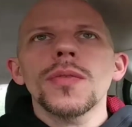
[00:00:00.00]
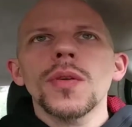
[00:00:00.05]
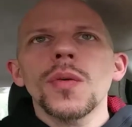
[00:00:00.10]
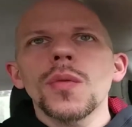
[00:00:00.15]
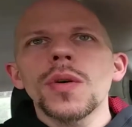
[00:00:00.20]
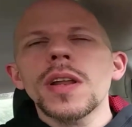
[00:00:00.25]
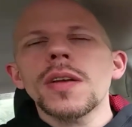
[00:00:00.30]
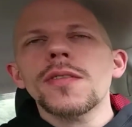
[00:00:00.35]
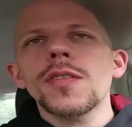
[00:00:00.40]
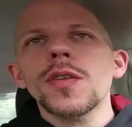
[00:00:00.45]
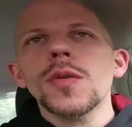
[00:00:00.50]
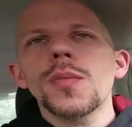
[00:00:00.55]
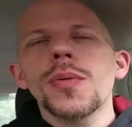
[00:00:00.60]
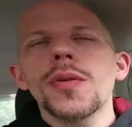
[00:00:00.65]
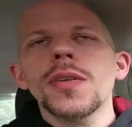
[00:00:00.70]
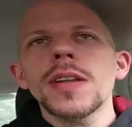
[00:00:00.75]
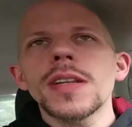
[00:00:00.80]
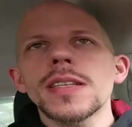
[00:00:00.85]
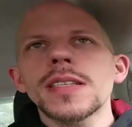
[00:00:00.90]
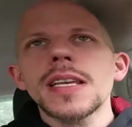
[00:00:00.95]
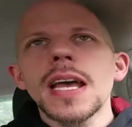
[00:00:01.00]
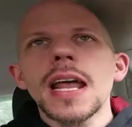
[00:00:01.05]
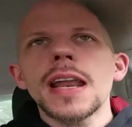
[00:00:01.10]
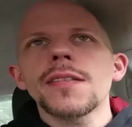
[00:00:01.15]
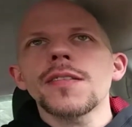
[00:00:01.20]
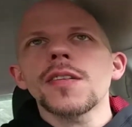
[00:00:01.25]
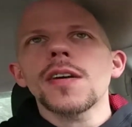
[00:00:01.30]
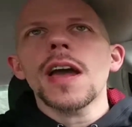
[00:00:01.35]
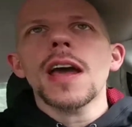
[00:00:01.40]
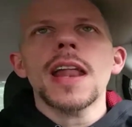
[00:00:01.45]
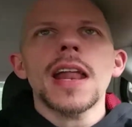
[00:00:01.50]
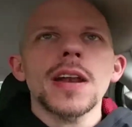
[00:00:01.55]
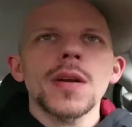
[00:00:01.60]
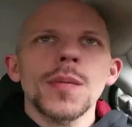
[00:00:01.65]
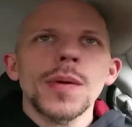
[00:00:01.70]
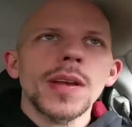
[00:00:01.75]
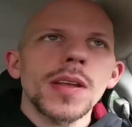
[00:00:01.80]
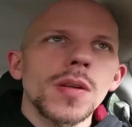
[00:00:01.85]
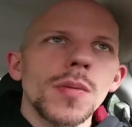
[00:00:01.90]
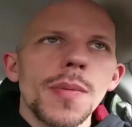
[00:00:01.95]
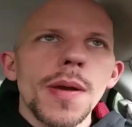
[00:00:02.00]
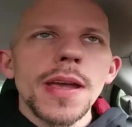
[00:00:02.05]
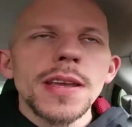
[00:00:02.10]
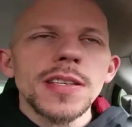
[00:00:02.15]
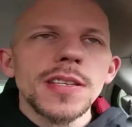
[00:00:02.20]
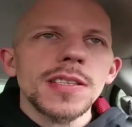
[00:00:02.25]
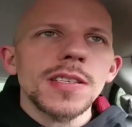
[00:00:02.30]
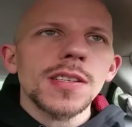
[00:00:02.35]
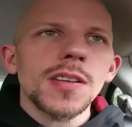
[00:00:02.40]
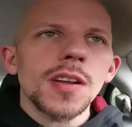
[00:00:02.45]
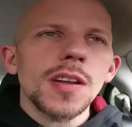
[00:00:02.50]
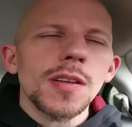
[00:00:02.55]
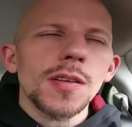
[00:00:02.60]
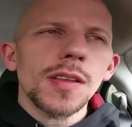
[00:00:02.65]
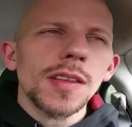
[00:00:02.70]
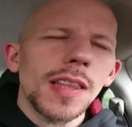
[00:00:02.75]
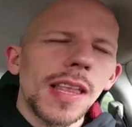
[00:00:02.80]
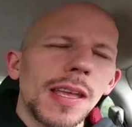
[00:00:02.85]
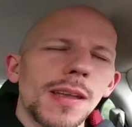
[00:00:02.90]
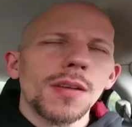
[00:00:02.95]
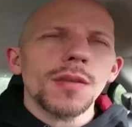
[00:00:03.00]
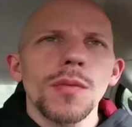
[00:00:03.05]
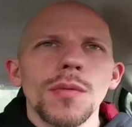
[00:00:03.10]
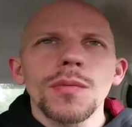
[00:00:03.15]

whatever you put inside of your head on a regular basis is gonna like